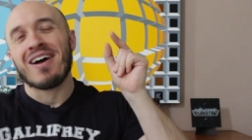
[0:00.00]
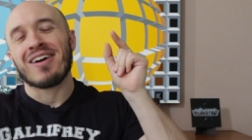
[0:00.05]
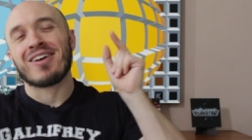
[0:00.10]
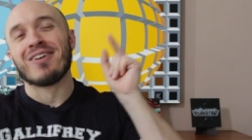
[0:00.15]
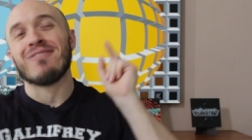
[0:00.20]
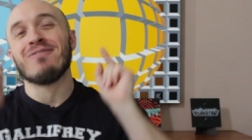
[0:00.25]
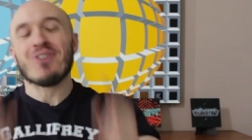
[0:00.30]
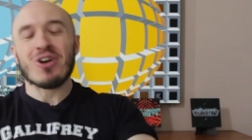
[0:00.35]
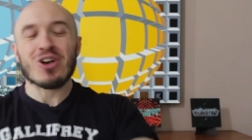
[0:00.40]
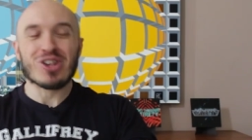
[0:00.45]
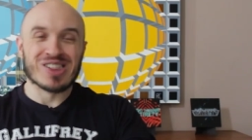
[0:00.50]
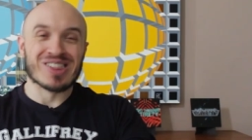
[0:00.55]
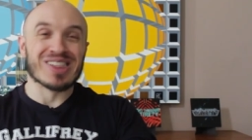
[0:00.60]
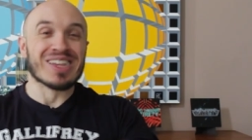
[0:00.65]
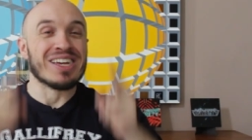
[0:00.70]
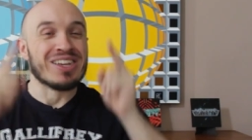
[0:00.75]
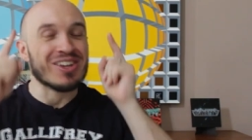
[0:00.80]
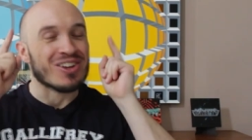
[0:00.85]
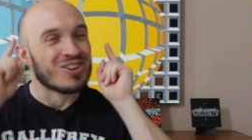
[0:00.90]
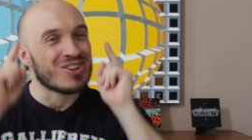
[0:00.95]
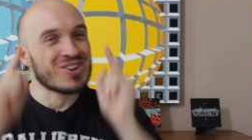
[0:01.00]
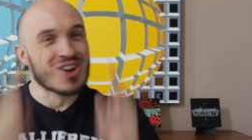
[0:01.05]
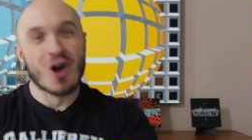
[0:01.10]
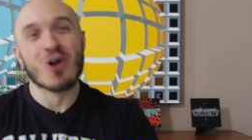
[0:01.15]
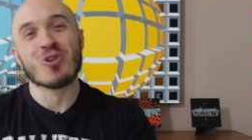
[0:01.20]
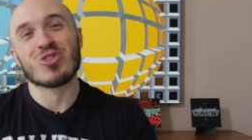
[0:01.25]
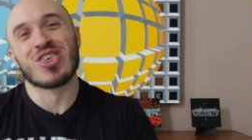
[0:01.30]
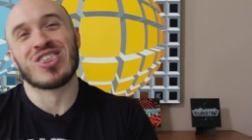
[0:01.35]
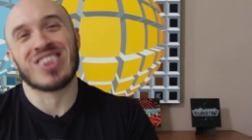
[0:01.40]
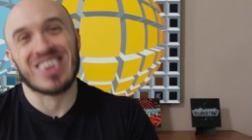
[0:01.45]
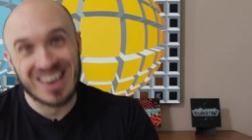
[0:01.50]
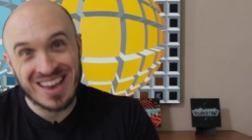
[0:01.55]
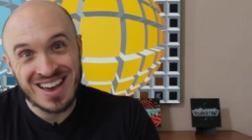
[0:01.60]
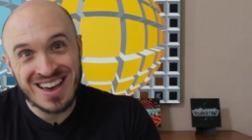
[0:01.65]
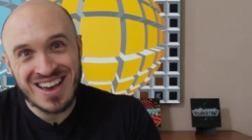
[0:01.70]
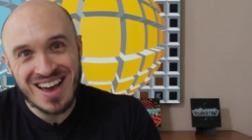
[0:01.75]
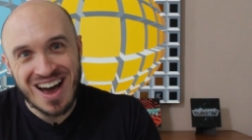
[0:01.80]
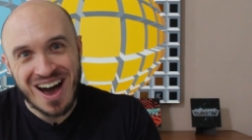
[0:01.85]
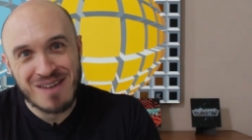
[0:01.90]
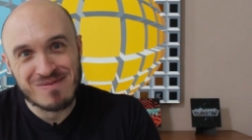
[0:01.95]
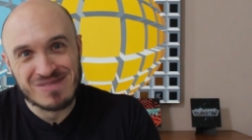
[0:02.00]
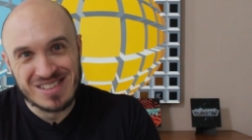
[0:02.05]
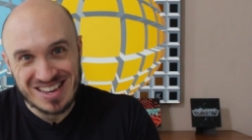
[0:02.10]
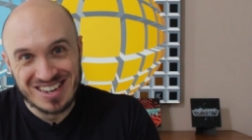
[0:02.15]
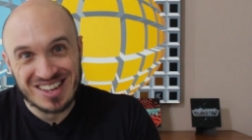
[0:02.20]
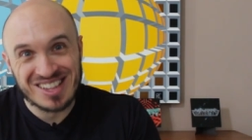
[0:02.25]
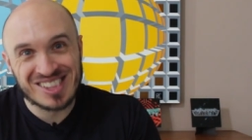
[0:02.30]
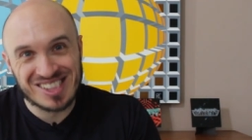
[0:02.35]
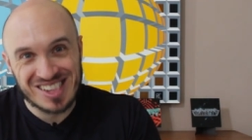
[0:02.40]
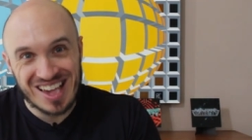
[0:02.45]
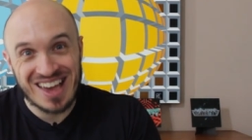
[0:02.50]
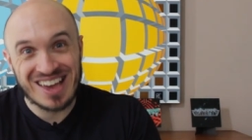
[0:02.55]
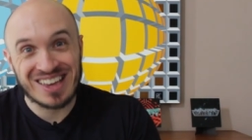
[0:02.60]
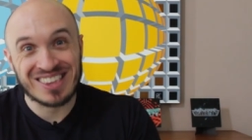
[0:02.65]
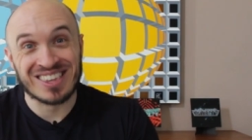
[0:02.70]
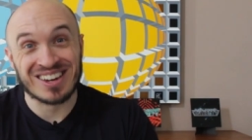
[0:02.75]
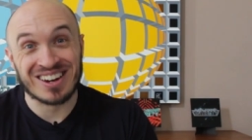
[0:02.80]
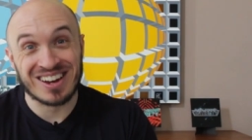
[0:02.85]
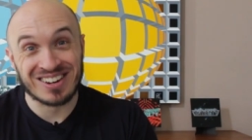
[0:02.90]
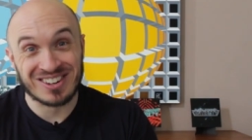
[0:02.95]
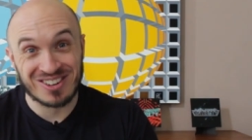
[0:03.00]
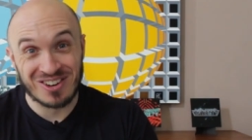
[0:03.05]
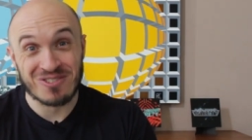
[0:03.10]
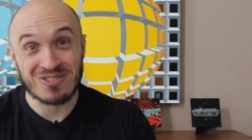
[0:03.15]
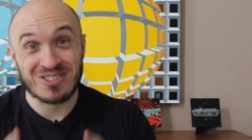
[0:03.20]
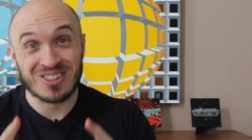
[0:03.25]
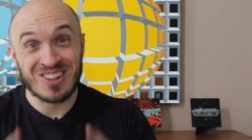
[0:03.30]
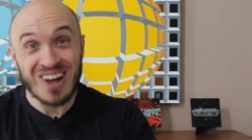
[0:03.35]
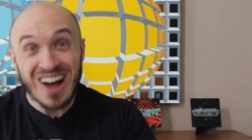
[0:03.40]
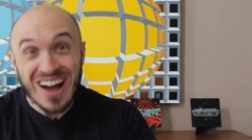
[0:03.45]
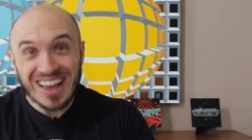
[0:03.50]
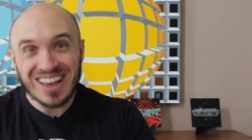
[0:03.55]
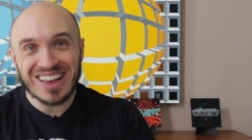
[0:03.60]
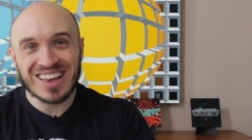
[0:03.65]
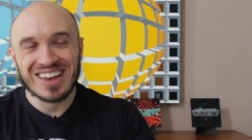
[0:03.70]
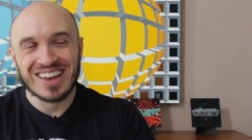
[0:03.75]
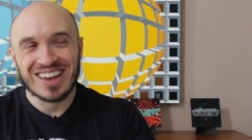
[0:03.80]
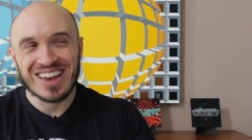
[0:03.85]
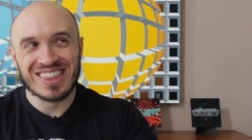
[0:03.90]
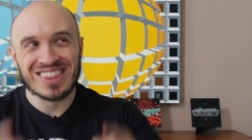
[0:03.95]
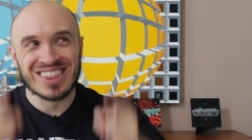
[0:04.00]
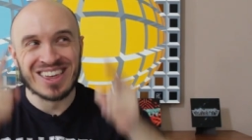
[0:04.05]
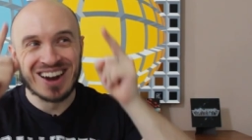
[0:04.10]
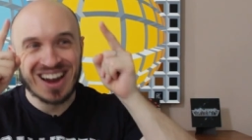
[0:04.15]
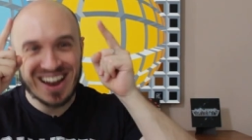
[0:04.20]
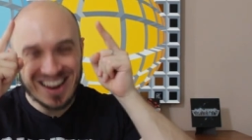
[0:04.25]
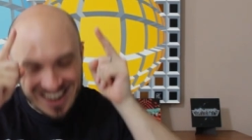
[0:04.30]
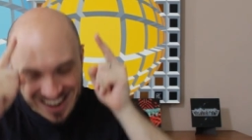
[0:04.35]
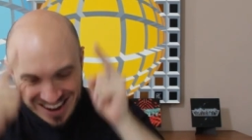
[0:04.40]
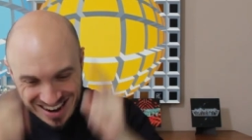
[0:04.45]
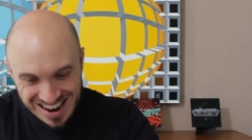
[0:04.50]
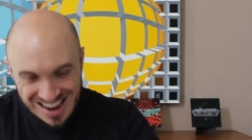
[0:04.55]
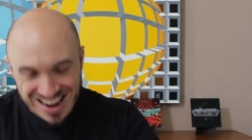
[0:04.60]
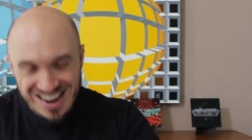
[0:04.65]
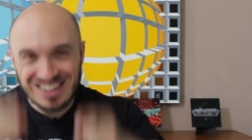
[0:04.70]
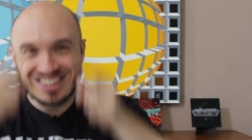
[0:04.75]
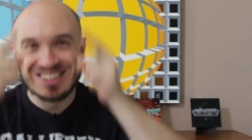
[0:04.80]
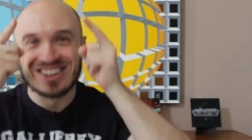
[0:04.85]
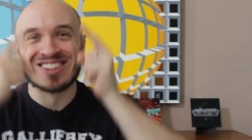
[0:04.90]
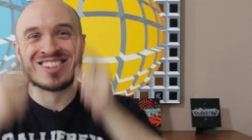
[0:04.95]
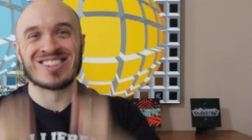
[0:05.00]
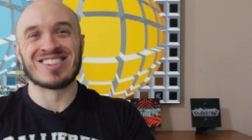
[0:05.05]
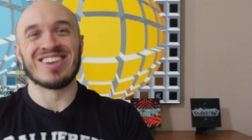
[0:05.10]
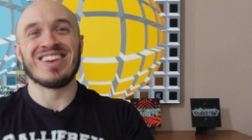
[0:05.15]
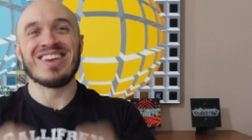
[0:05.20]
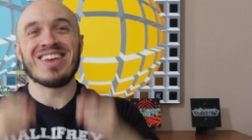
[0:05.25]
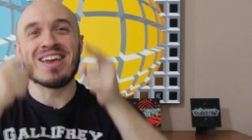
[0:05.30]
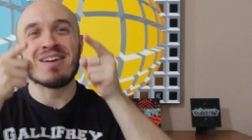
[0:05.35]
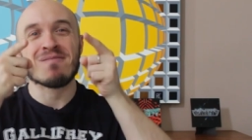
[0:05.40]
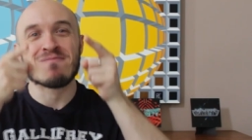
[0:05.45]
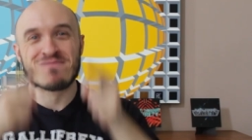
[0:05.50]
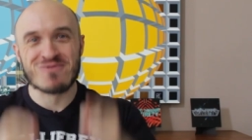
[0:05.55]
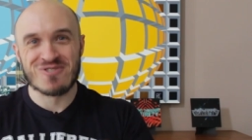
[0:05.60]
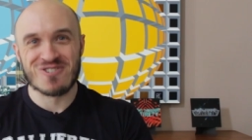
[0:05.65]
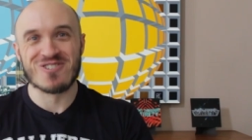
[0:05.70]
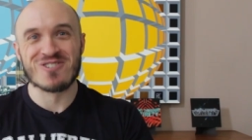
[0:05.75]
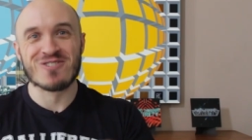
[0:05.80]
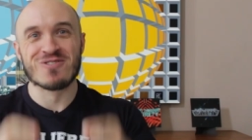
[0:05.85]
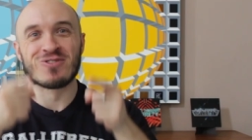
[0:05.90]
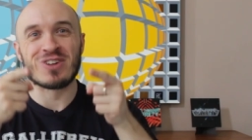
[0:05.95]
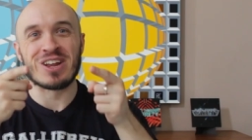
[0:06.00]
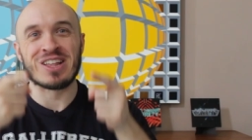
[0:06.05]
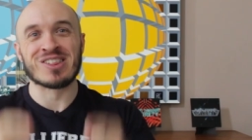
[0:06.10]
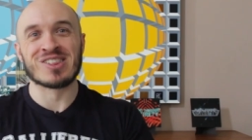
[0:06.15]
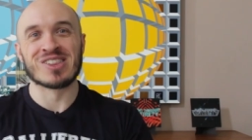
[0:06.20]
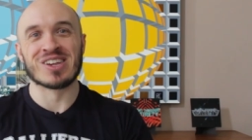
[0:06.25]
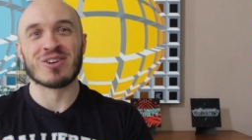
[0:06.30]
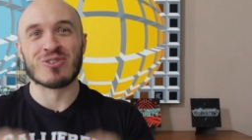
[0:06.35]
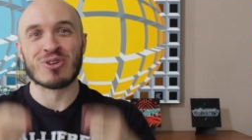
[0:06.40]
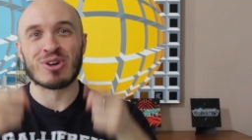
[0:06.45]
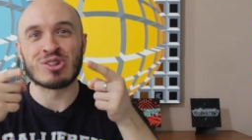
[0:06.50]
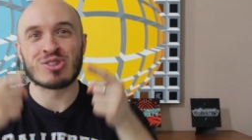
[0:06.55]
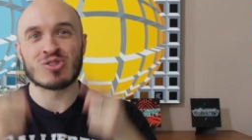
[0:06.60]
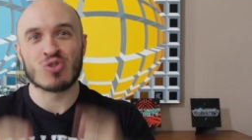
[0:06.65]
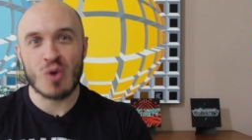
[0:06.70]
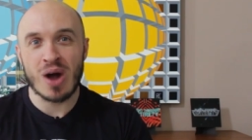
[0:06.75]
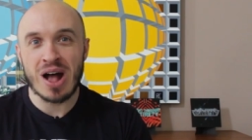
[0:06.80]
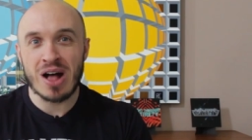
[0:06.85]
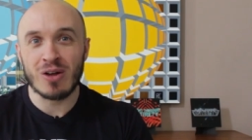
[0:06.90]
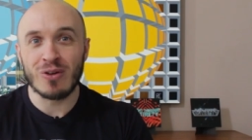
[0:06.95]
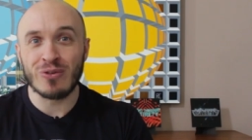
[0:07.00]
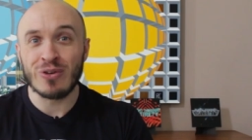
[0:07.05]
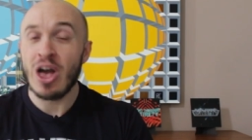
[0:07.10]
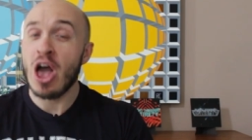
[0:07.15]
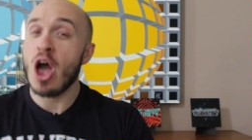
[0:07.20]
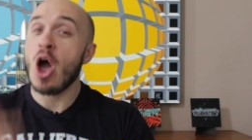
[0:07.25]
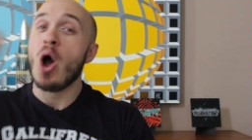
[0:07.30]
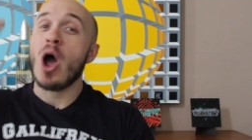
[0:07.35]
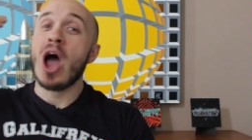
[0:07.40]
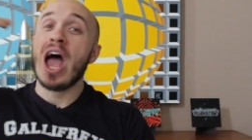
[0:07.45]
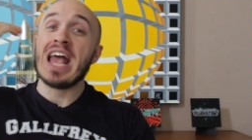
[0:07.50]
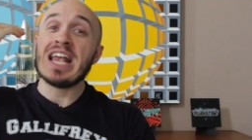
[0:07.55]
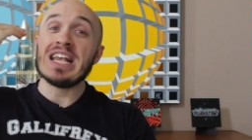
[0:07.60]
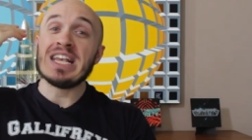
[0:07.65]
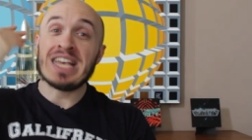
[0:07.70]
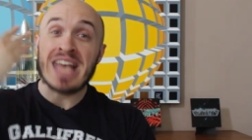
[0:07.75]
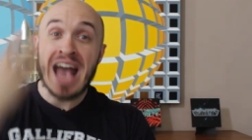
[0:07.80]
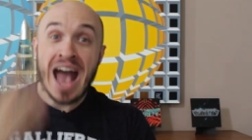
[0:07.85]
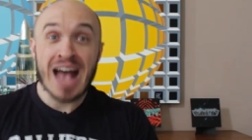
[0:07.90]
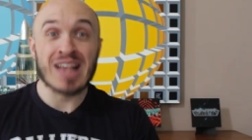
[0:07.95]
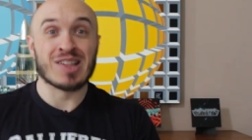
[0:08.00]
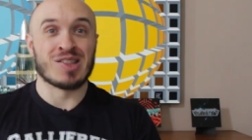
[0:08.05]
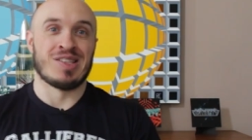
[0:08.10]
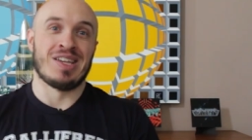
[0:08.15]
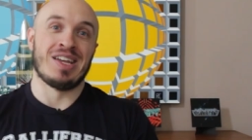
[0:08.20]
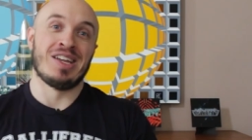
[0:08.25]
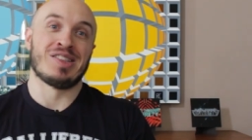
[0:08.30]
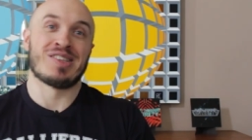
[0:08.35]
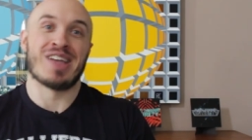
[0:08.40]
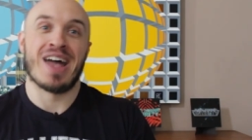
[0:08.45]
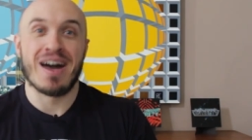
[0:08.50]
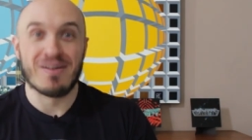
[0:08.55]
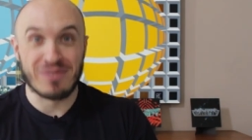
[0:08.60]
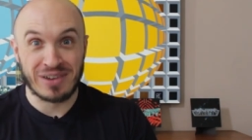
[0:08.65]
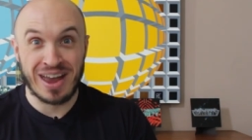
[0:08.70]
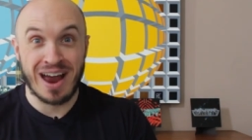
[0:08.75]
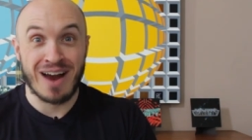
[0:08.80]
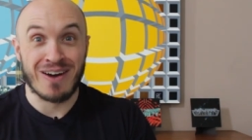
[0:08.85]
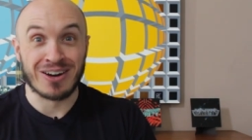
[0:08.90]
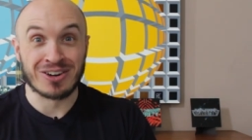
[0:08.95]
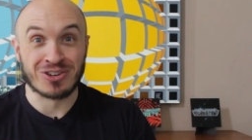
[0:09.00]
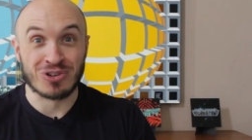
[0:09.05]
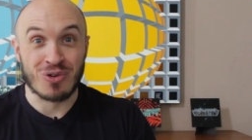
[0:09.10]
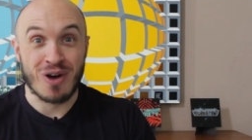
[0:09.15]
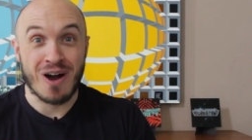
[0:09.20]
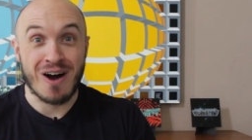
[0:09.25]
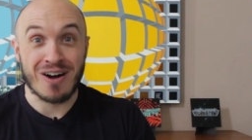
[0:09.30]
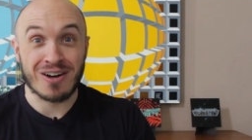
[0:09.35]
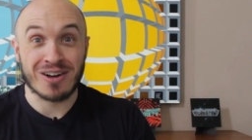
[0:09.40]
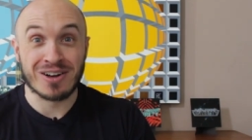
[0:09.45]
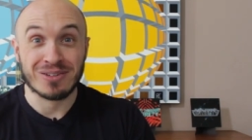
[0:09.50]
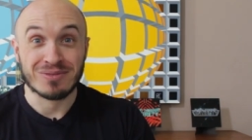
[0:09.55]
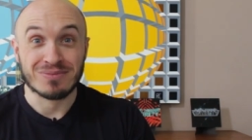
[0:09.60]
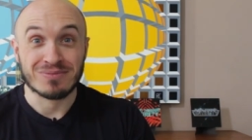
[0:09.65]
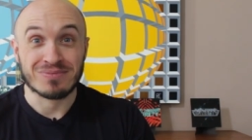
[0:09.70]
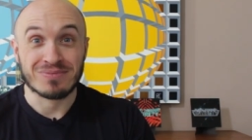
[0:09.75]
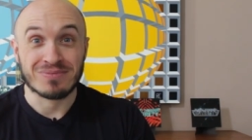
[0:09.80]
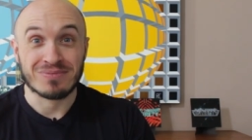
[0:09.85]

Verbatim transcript: Conversely, you know the thing I'm going to say that I don't like, that I need to see improved in Series 12. Yaz needs to have a character arc.